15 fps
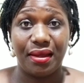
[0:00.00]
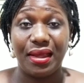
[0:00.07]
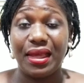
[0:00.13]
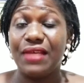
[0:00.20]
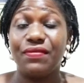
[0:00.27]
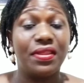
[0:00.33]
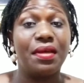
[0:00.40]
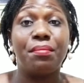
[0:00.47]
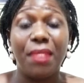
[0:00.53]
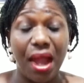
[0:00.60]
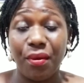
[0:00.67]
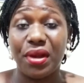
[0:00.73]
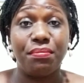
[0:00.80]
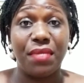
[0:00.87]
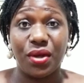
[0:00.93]
even the
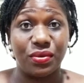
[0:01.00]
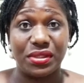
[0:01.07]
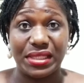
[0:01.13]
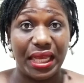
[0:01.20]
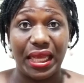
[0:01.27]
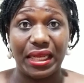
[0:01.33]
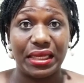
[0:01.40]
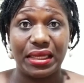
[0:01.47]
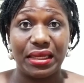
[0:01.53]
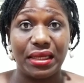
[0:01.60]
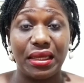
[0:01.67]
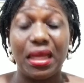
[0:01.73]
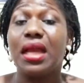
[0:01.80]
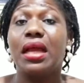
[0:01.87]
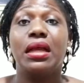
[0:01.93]
married men will say it,
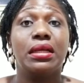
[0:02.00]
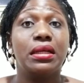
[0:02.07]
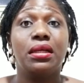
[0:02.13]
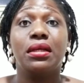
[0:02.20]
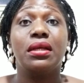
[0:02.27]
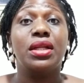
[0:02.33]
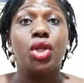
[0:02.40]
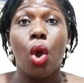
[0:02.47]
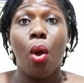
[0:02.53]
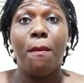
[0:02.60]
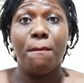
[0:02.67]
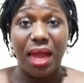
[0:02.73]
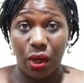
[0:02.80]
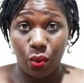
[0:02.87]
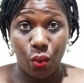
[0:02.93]
no
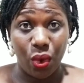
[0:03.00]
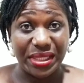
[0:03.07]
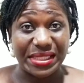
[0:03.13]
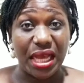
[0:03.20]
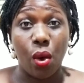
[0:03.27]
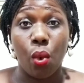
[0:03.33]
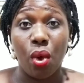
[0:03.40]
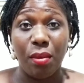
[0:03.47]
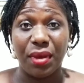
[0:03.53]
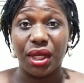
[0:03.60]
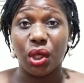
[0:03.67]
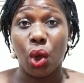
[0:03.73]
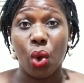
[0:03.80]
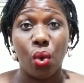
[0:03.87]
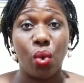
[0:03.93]
man wants a woman
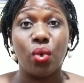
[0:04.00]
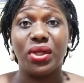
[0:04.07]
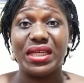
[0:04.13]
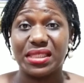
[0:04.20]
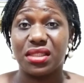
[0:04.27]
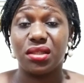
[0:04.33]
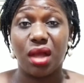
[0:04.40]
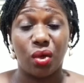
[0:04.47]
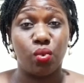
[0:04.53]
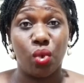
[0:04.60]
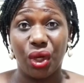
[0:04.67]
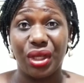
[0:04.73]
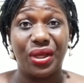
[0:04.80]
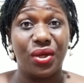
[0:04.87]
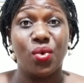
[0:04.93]
who is not
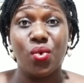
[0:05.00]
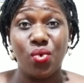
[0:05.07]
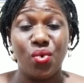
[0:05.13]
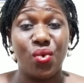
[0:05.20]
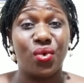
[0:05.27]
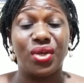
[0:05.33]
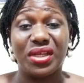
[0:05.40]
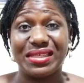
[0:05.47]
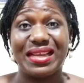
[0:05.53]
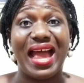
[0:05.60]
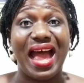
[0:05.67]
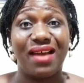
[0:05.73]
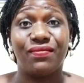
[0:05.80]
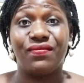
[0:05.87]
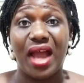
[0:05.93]
working, who doesn't
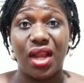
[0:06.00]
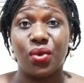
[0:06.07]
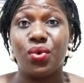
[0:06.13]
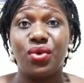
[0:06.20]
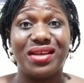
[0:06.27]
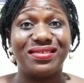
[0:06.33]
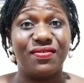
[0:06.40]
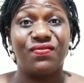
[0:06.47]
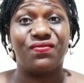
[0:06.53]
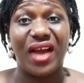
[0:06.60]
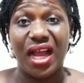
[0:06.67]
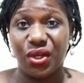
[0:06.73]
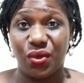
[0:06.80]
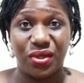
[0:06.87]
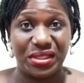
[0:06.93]
have value, who doesn't
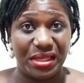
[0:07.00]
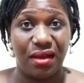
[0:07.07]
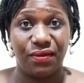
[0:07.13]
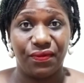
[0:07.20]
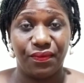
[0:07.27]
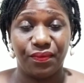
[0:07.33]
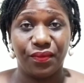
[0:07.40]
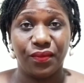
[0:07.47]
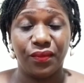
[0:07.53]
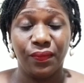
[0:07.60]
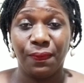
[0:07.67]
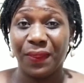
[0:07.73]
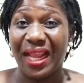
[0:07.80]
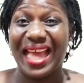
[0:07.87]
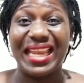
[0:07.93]
value herself.
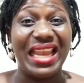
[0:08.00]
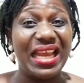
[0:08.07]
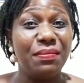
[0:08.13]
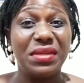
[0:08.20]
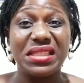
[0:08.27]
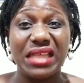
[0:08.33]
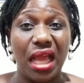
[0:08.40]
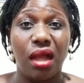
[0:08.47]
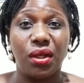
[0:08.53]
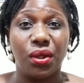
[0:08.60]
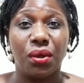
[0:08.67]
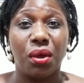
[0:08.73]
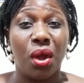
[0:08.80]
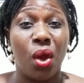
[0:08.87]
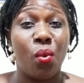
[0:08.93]
And let me tell you,
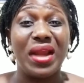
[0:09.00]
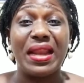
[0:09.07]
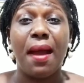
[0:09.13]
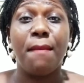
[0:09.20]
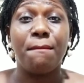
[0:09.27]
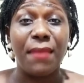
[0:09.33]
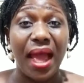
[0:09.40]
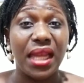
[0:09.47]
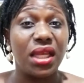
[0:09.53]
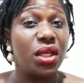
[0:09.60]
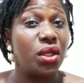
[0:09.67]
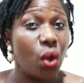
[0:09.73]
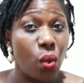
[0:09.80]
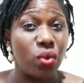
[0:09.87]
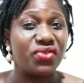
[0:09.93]
when a man
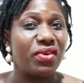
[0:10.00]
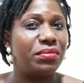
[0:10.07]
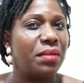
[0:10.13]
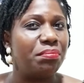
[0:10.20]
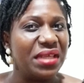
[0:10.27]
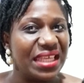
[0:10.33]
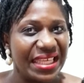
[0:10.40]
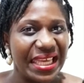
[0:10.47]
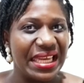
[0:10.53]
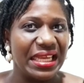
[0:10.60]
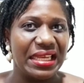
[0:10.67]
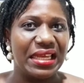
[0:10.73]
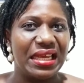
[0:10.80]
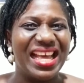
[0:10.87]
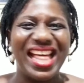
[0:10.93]
knows from the
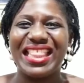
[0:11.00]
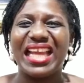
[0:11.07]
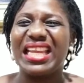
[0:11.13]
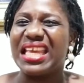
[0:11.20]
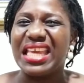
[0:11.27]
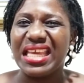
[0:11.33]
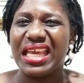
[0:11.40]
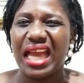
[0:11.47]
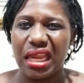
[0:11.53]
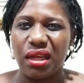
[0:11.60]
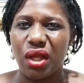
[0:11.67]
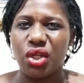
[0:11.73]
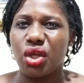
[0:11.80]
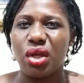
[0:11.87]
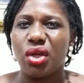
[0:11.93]
beginning that he
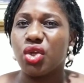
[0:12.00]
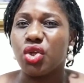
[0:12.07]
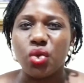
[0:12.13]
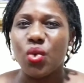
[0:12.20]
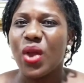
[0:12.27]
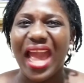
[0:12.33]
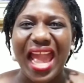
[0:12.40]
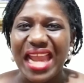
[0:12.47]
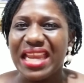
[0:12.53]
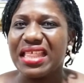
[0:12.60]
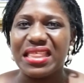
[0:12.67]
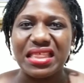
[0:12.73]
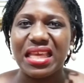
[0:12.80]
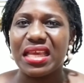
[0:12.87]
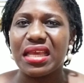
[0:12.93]
cannot do
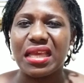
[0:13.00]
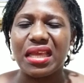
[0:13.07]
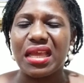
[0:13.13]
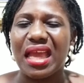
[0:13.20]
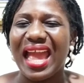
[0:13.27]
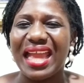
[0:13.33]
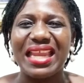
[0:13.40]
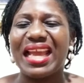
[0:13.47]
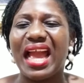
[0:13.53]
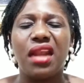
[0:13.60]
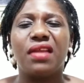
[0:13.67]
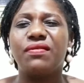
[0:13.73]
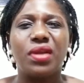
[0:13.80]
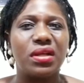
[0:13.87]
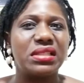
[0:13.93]
anything, any kind
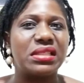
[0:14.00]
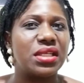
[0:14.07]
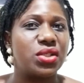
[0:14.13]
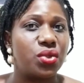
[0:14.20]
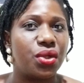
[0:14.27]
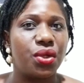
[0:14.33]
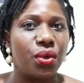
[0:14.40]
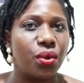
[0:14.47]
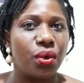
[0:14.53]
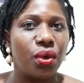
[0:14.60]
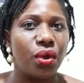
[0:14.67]
of nonsense to you,